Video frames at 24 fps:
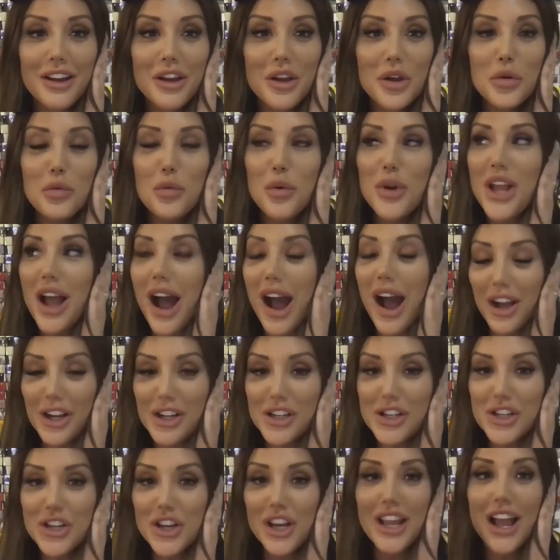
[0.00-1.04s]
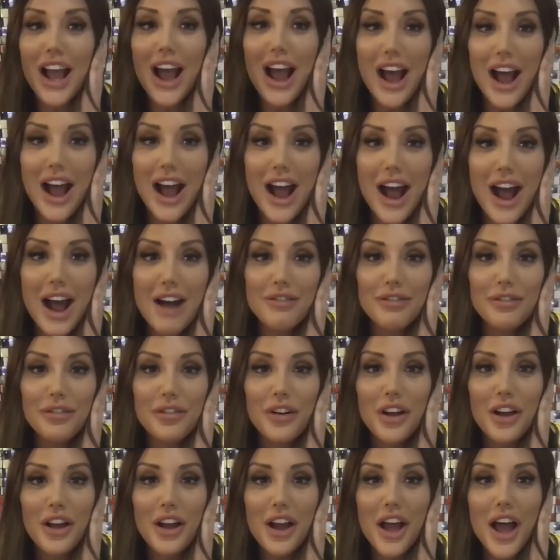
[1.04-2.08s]
We actually have
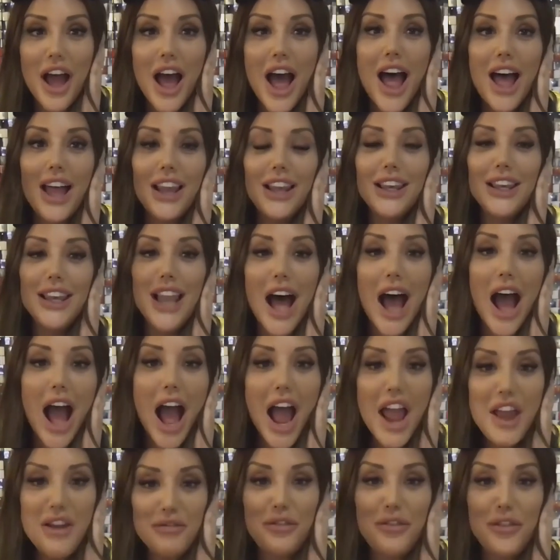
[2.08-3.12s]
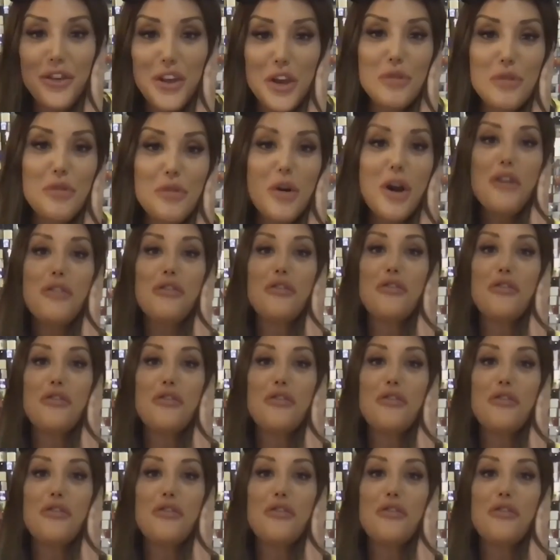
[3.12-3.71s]
a live viewer